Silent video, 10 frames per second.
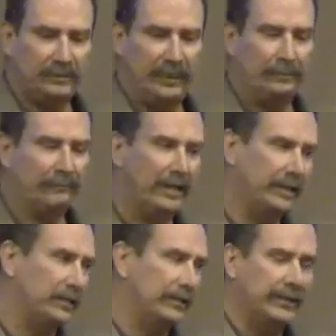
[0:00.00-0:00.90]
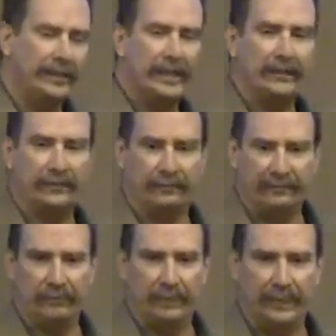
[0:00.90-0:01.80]
They provide a clearinghouse of
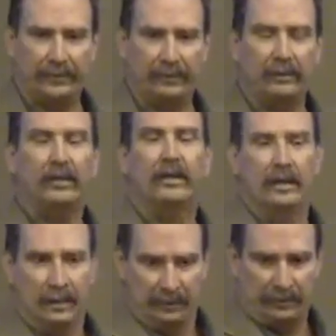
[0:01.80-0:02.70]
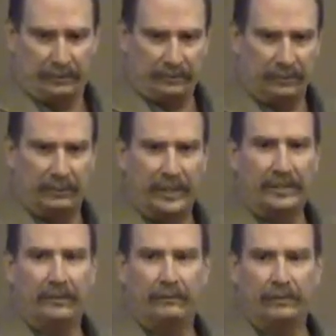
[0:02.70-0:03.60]
information to, to the
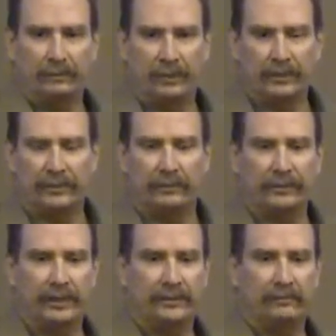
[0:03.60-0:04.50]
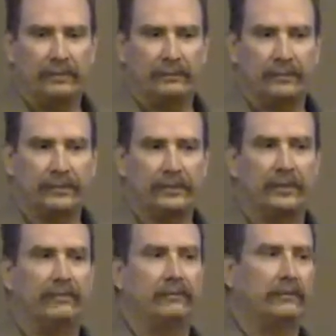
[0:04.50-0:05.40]
landowners, burn association members and
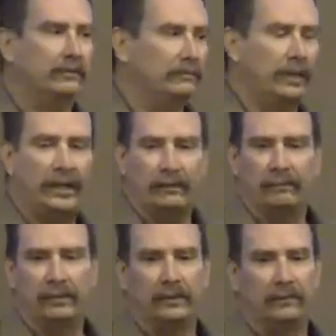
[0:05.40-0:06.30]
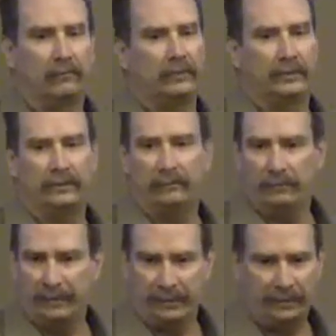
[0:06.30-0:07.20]
stuff on how to burn, where to,
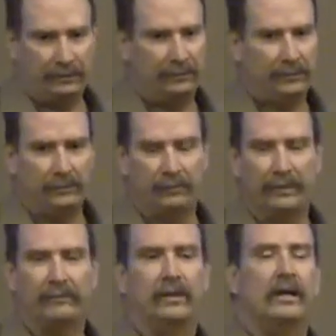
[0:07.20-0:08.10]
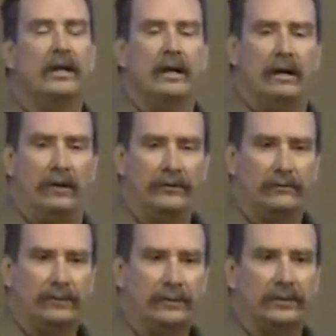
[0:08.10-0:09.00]
where to do, whatever. Also,
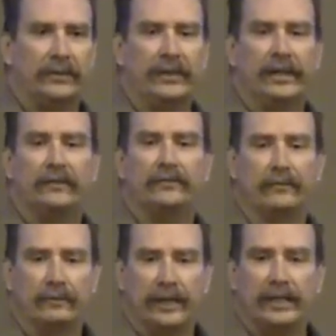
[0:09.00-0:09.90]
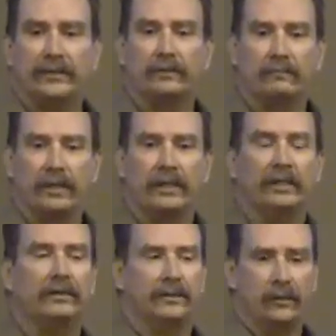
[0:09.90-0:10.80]
it's a clearinghouse for grants and money
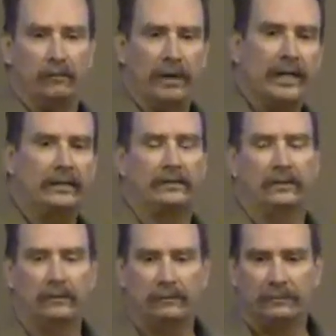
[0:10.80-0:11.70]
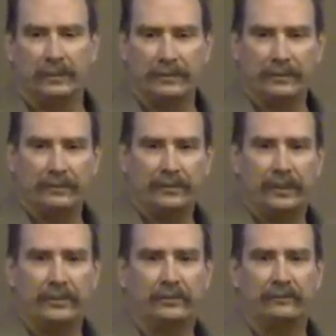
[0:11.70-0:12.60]
to go back to the local burn
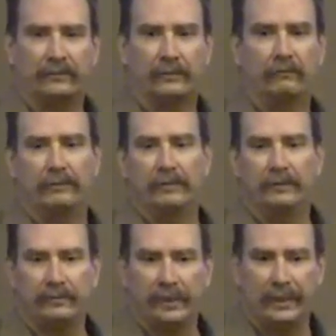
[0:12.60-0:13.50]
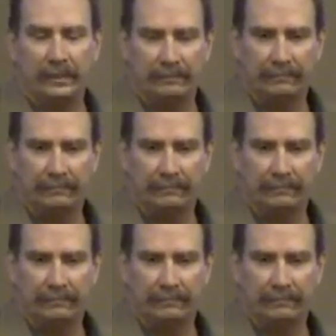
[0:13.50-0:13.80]
associations for equipment and training